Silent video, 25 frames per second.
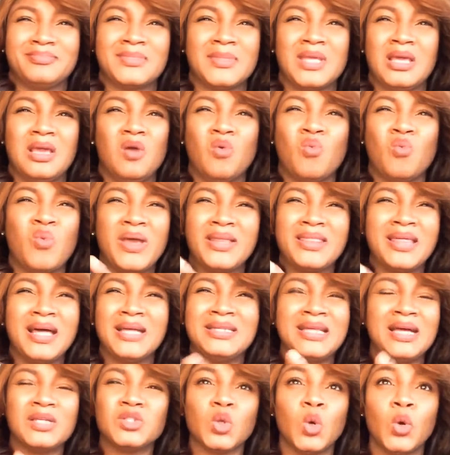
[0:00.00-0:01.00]
whether
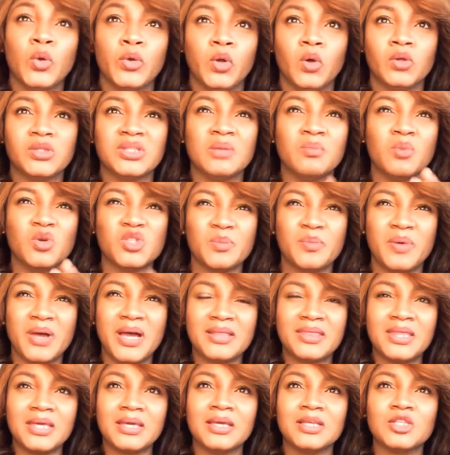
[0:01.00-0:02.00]
that or not, the most
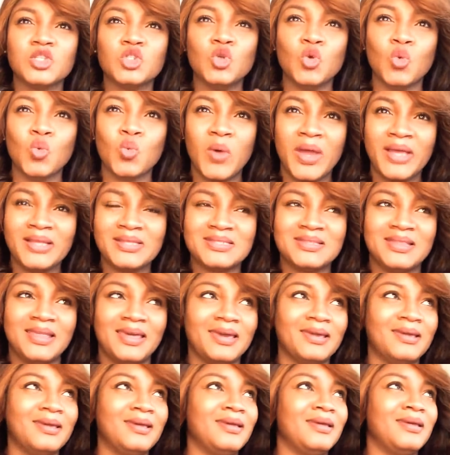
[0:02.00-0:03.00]
important thing is you went
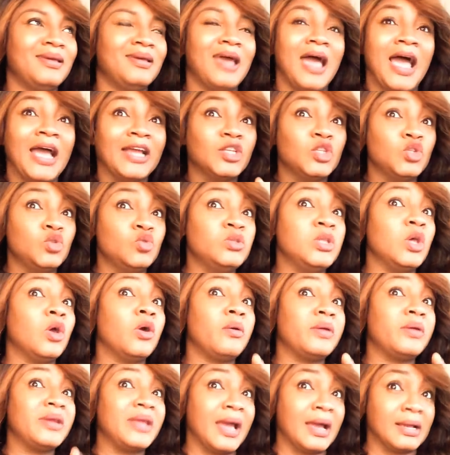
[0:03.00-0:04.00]
there and they
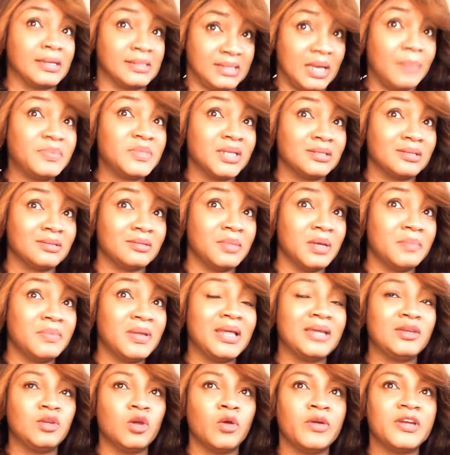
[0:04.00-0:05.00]
already accepted. Remember
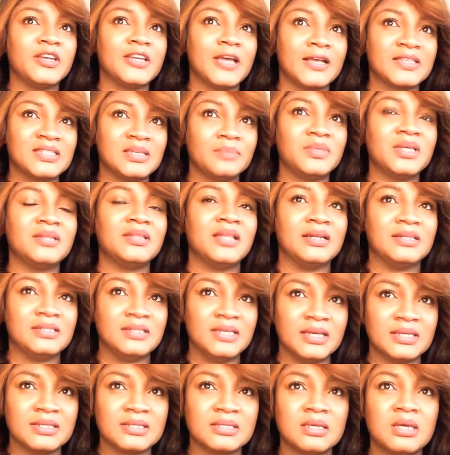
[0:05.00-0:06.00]
that they already accepted that
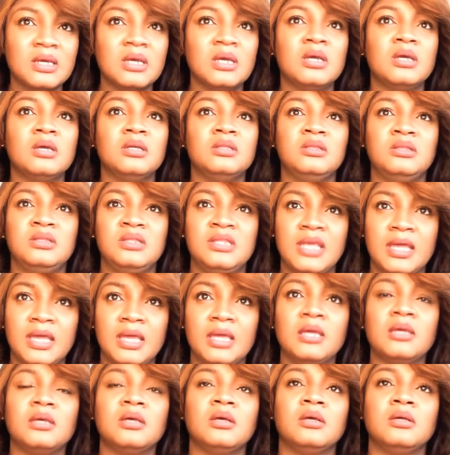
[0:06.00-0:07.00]
yes,
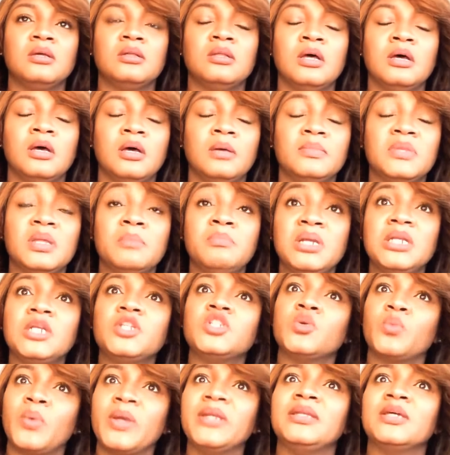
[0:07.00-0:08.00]
the
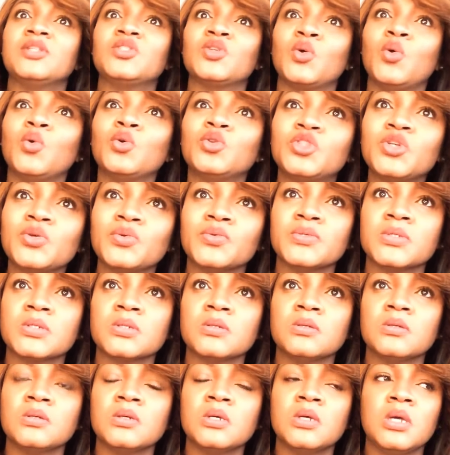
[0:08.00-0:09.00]
military went there to go shoot.
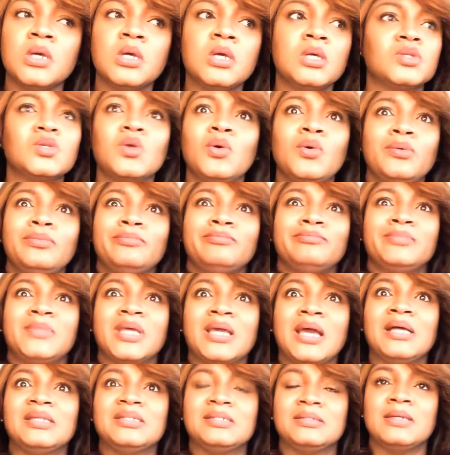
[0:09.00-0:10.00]
So they
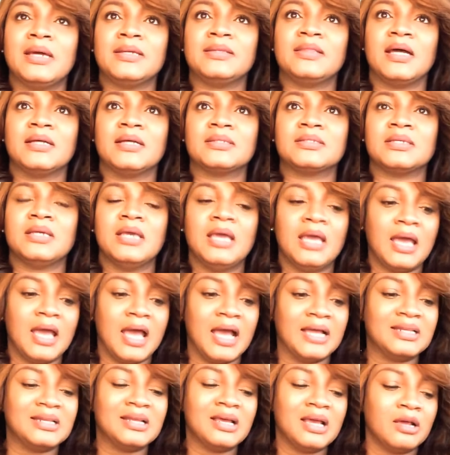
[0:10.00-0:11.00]
can't deny that,
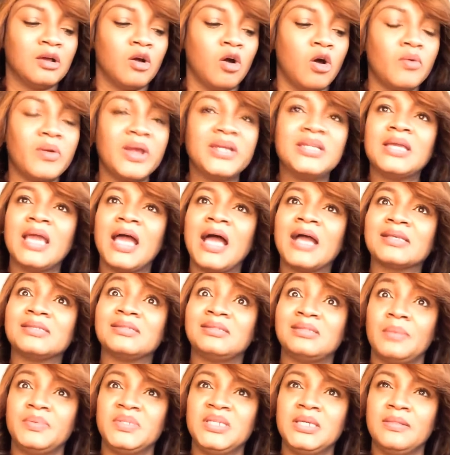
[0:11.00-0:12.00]
and already
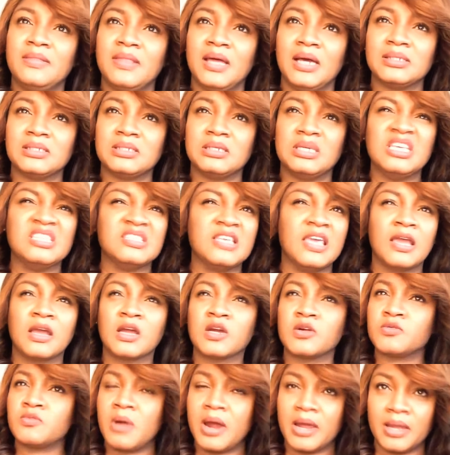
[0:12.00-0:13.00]
accepting that is a
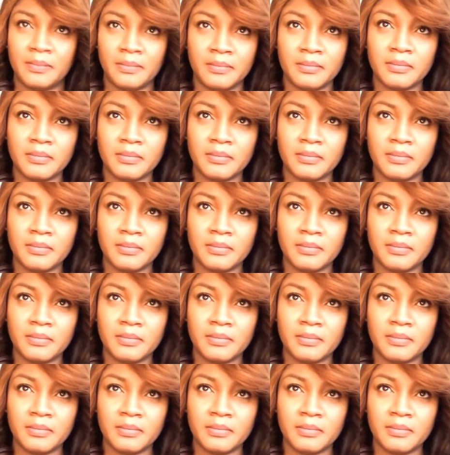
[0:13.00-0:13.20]
crime,